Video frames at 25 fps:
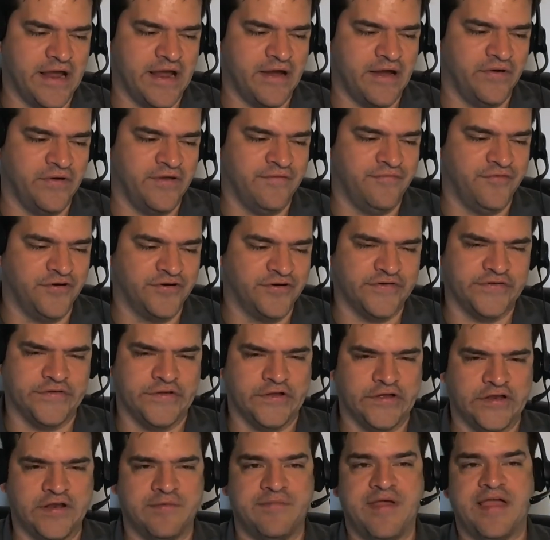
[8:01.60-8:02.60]
out. If you're just
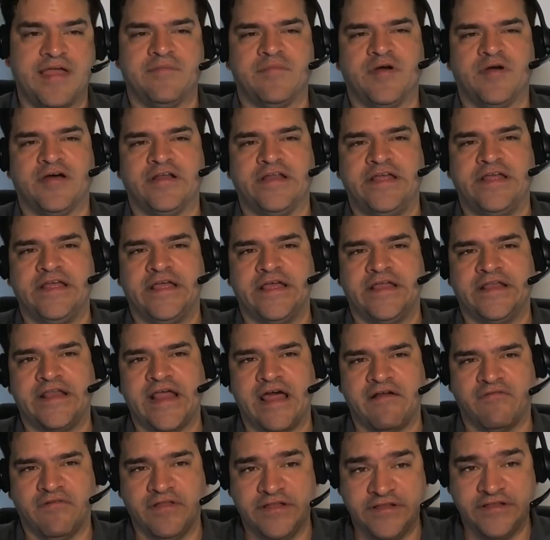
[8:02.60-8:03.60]
looking to make money and
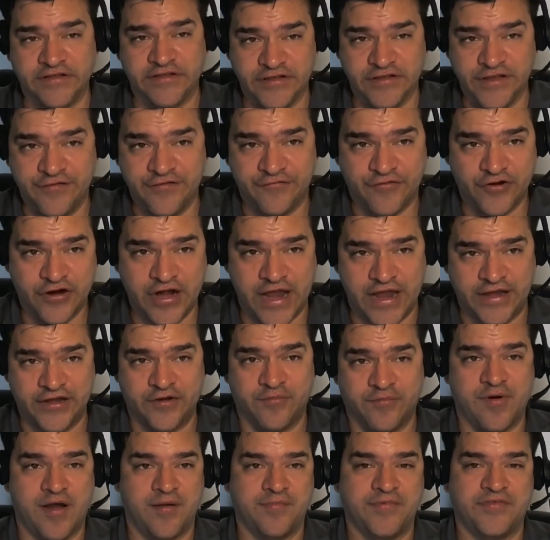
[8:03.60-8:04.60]
not really deliver on
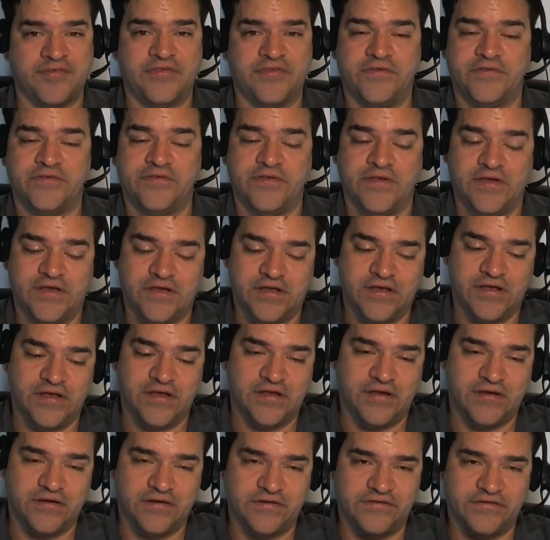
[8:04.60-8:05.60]
your promises,
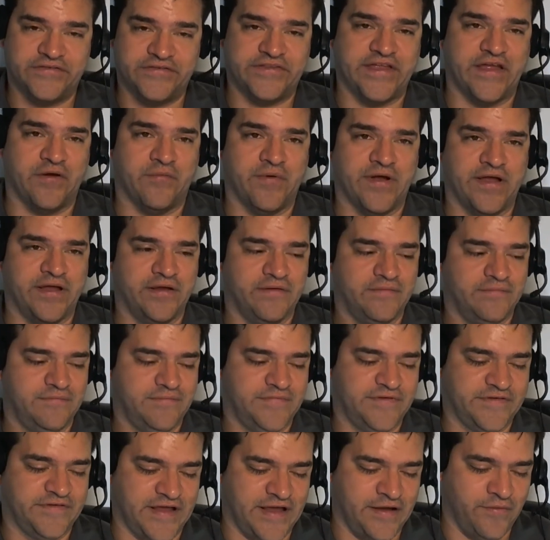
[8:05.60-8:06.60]
stay away
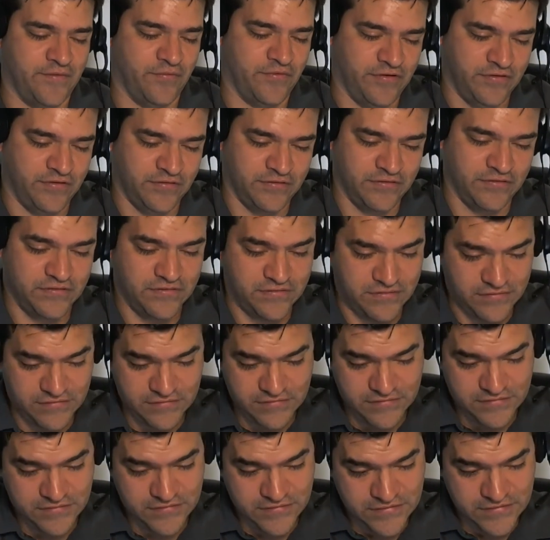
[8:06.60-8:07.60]
because I will
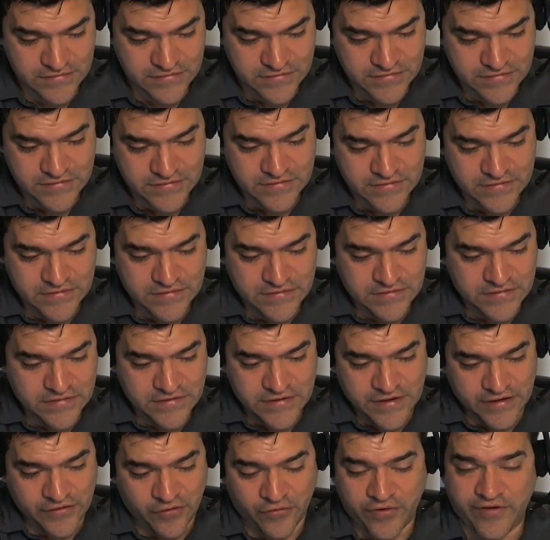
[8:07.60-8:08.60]

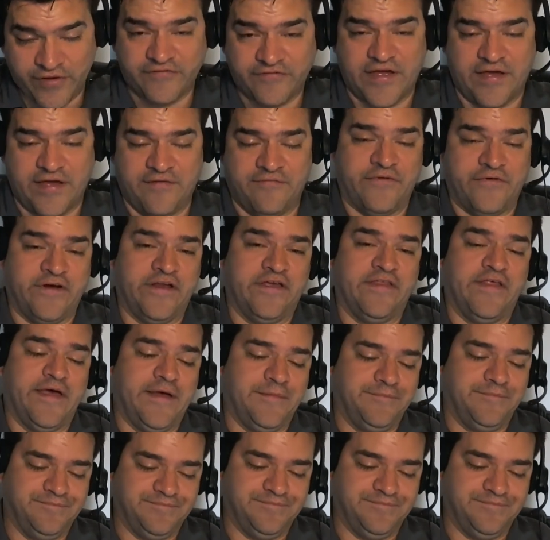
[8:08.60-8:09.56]
don't have time for any of that.